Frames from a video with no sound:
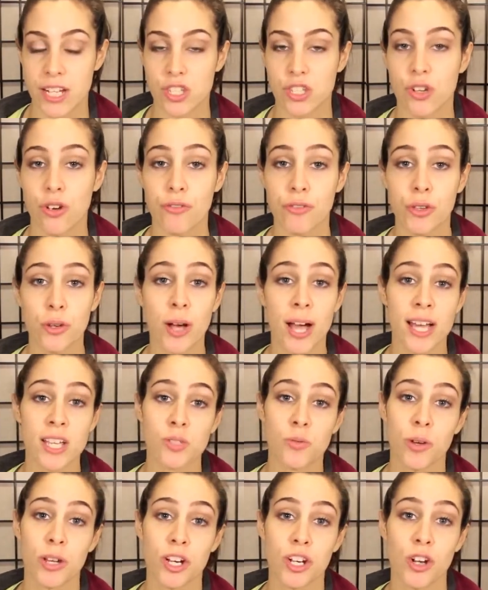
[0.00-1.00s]
So if you
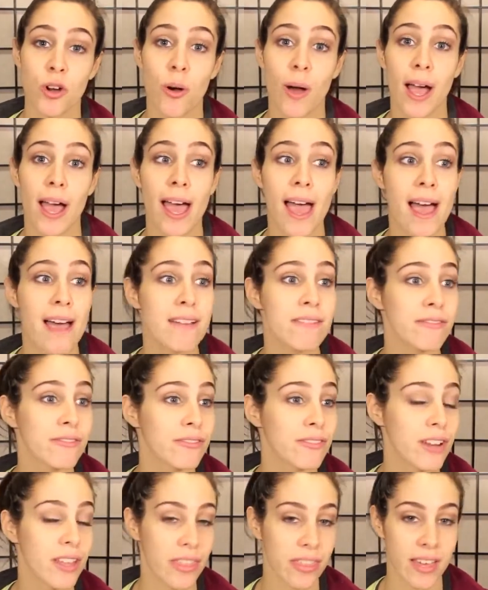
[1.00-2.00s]
guys want to know
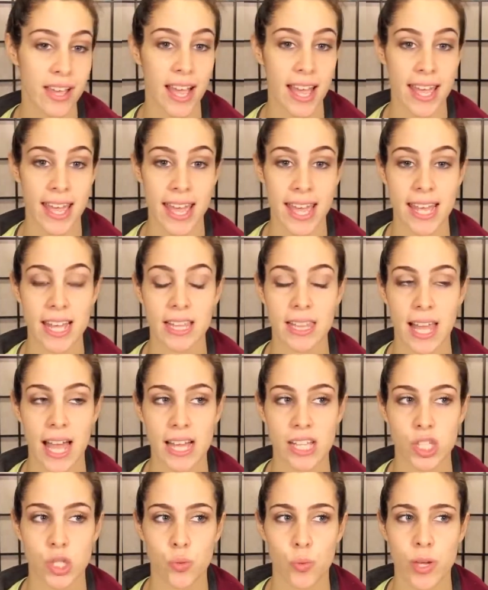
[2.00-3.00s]
everything I ate
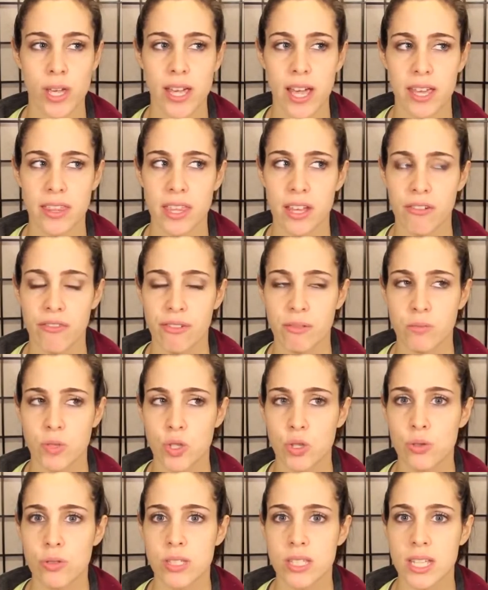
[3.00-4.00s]
last week, I think from
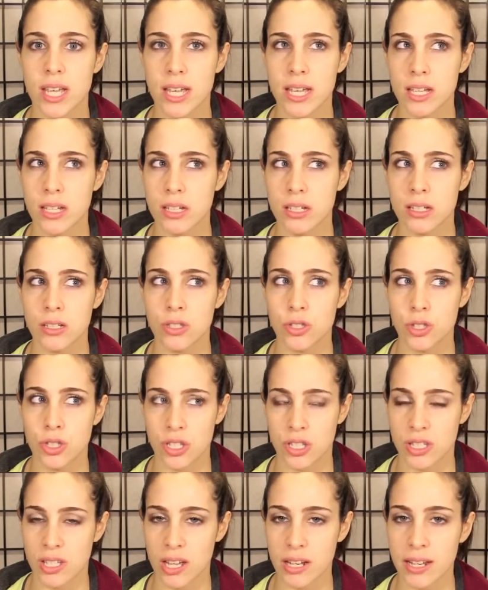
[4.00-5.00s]
Tuesday
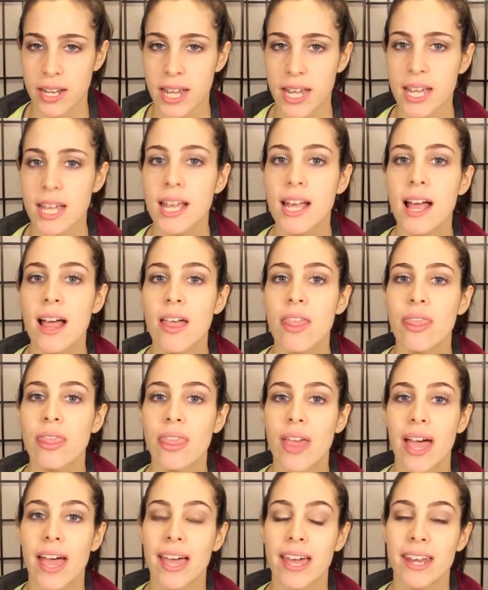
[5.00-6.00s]
to Sunday,
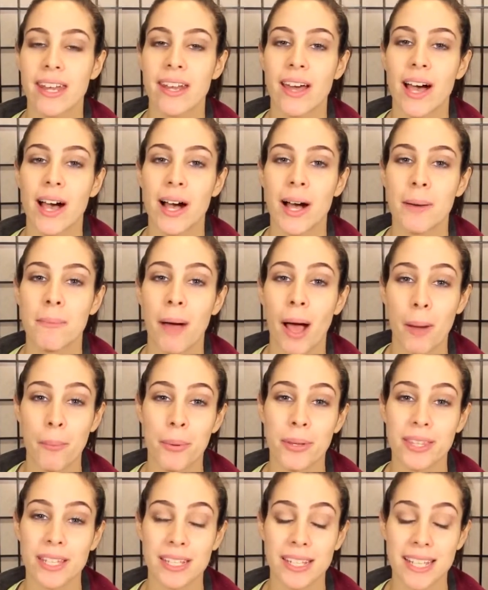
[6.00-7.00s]
then I'll
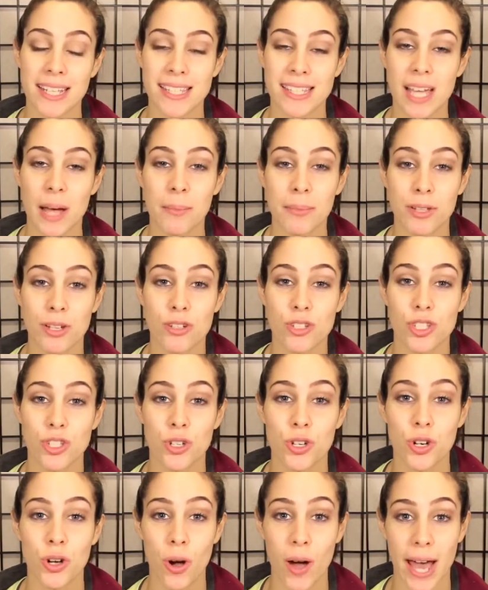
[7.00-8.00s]
put the link down below so
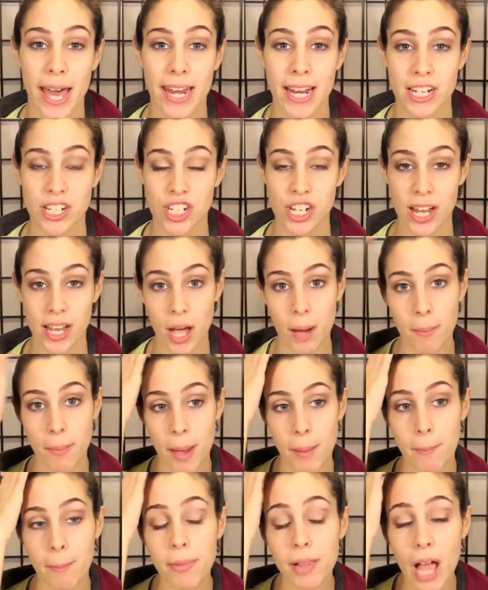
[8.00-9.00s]
you could go ahead and check out
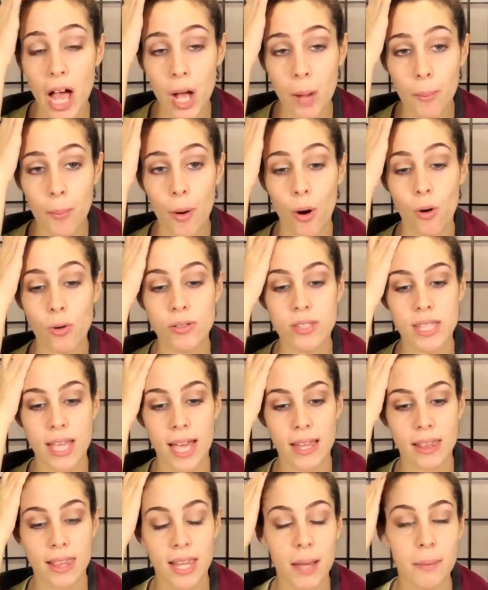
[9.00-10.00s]
my blog post,
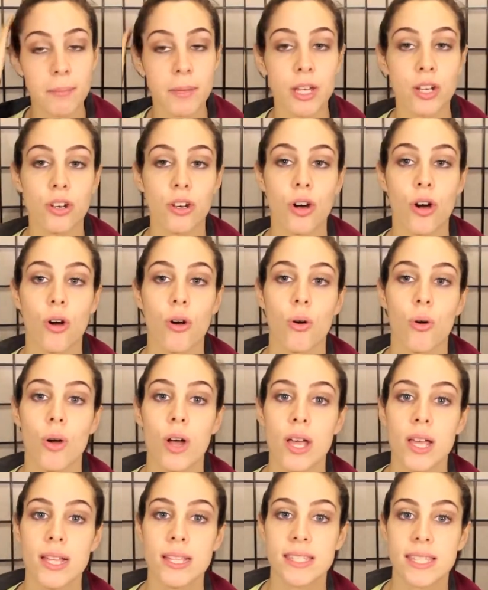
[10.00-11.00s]
and let me know
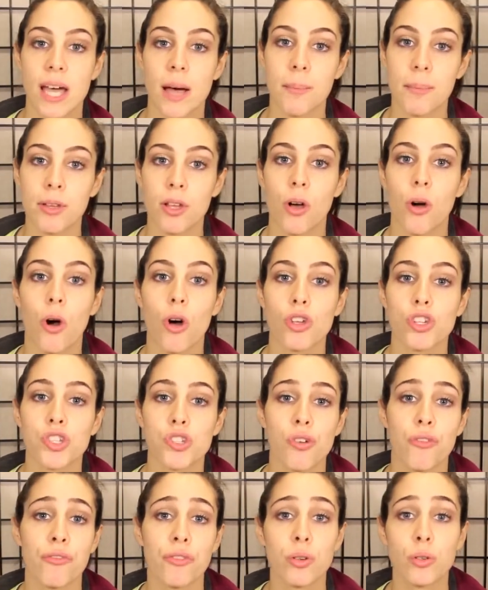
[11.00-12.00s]
down below
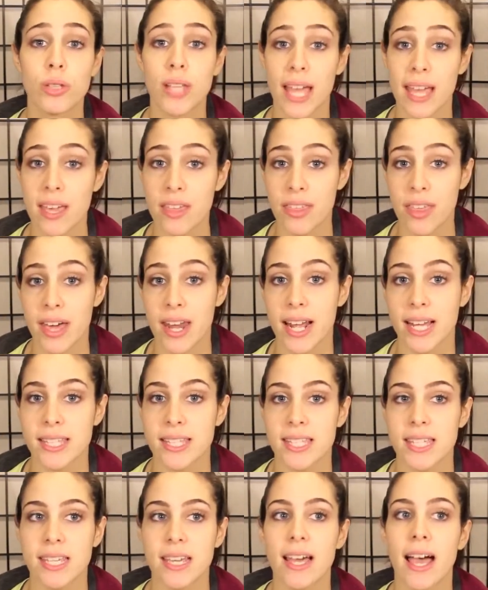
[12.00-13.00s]
also if you like that
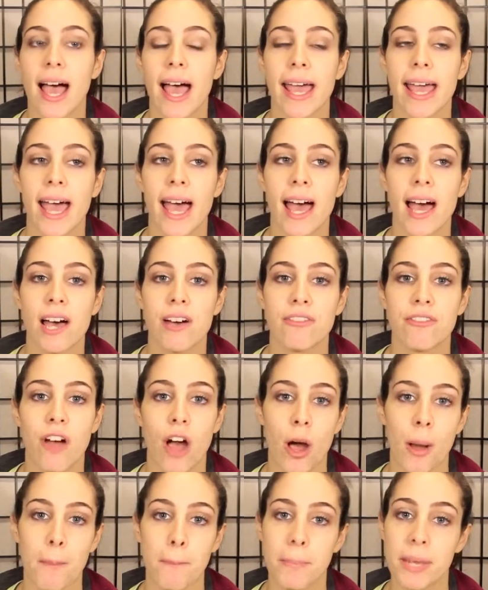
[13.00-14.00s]
idea. I have
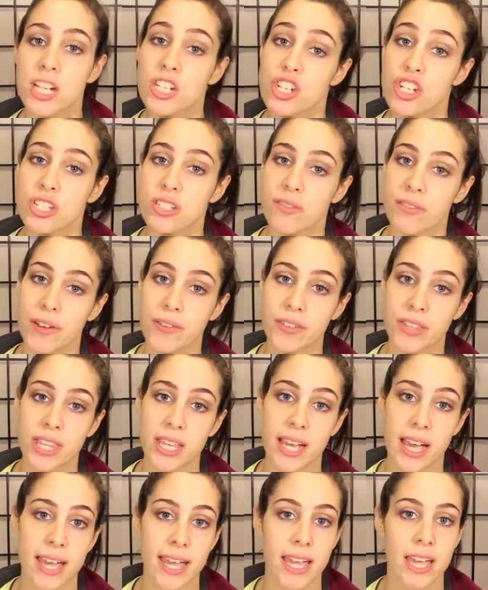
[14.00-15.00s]
pictures of
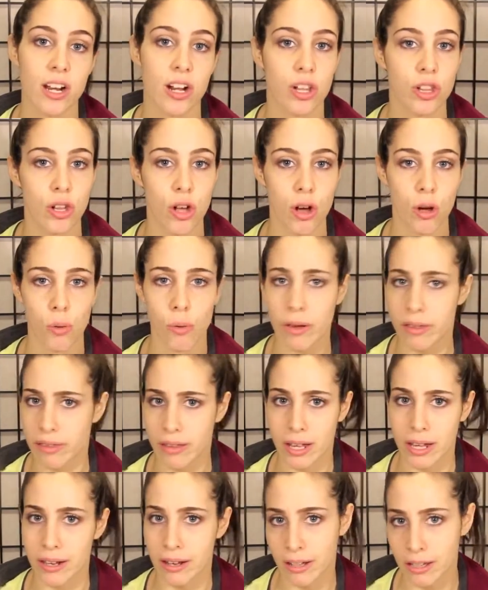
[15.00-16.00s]
everything I ate, along with
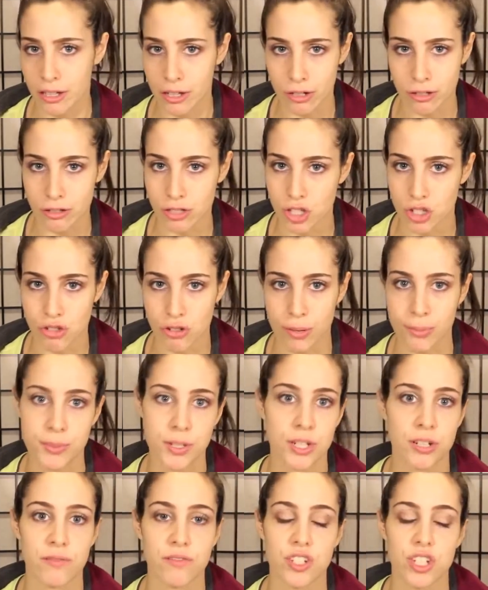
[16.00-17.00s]
like a little
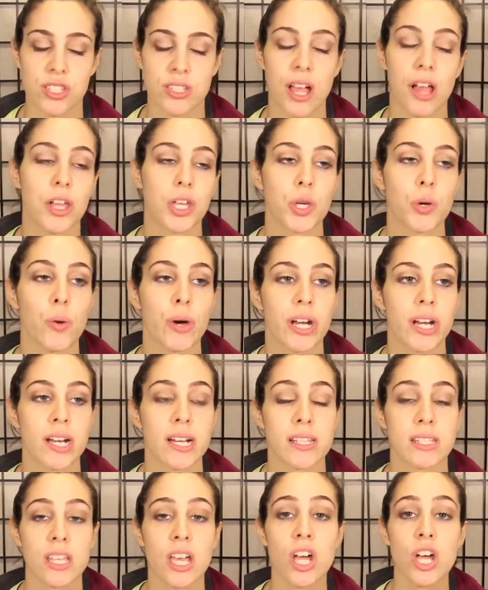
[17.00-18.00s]
description of just telling you what it
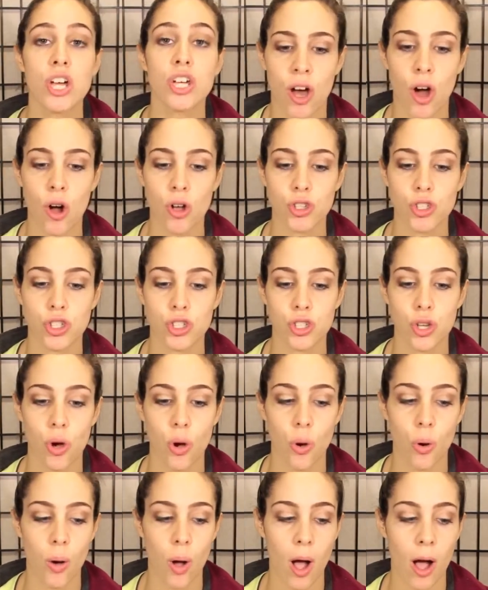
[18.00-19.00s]
is.
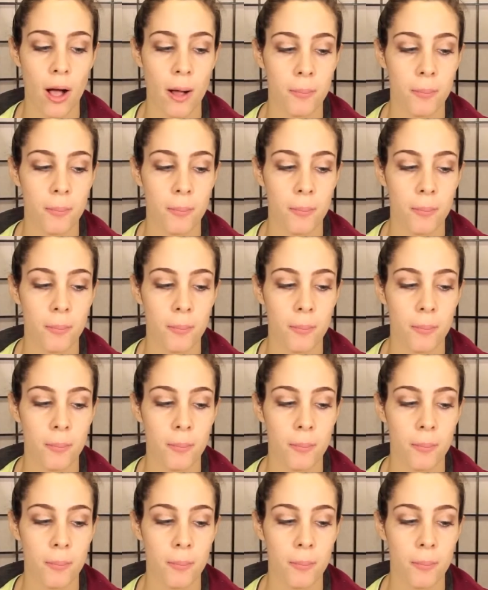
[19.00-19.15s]
Also,